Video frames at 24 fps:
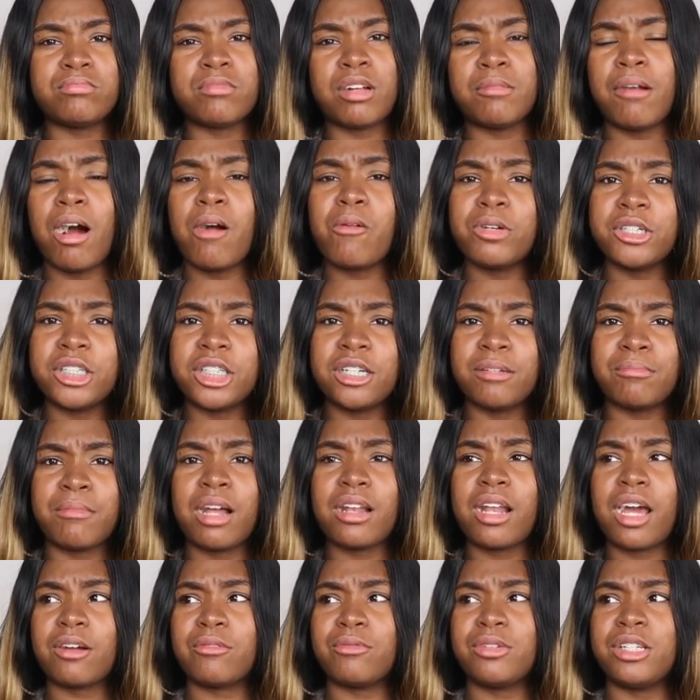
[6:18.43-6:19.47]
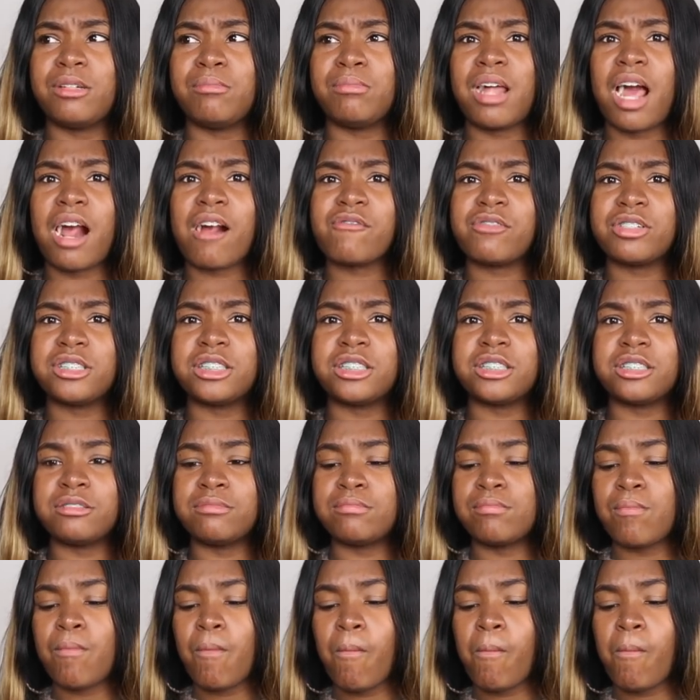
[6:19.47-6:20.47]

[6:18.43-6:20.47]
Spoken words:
Am I weird? Am I like really black for this?